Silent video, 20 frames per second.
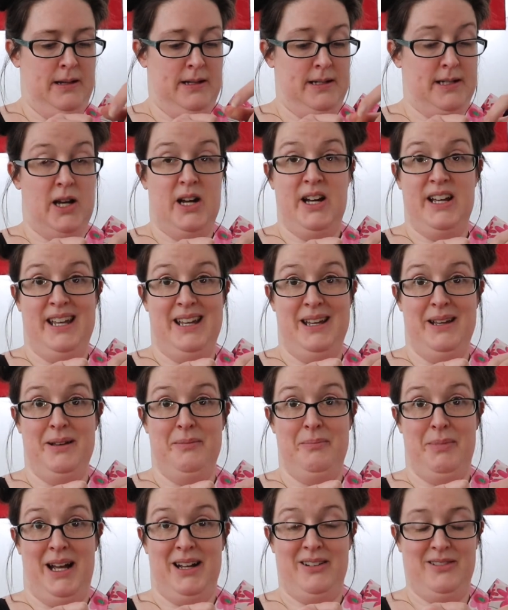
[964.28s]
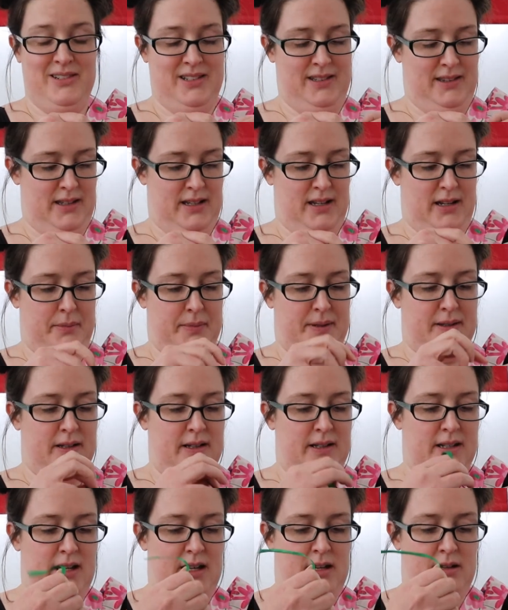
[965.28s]
Tie it backwards and
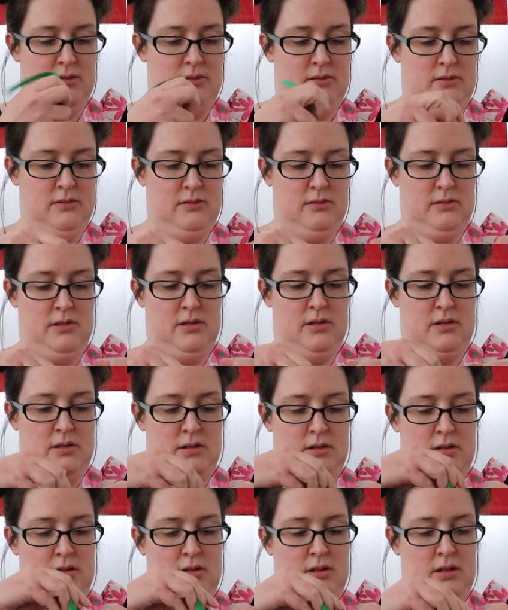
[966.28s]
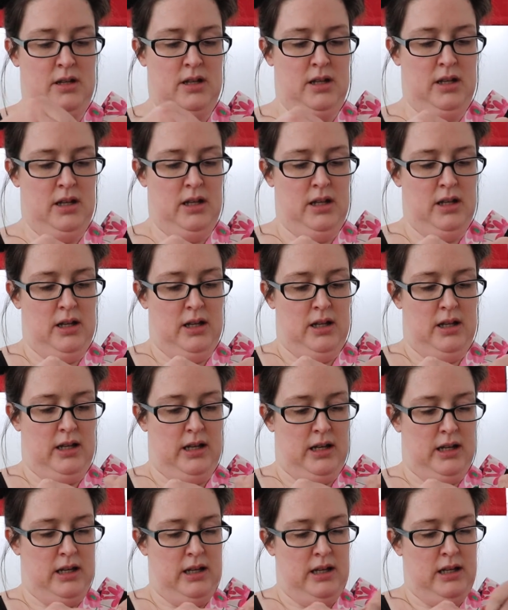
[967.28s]
upside down.
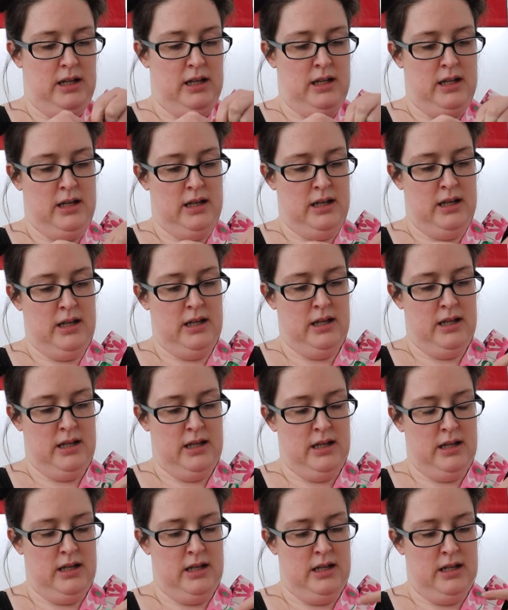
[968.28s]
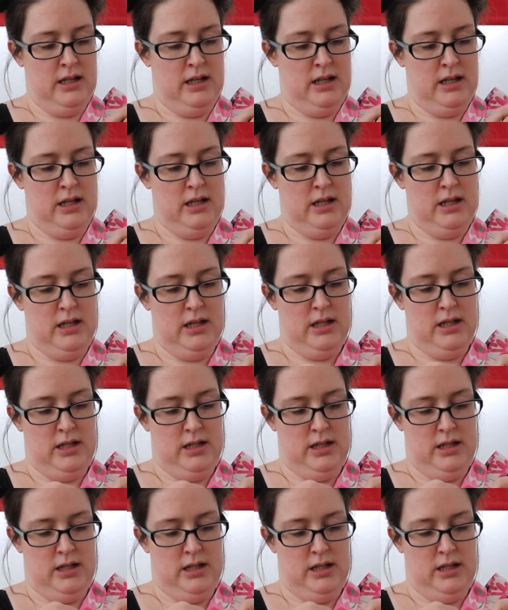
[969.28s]
La la la la la la la la.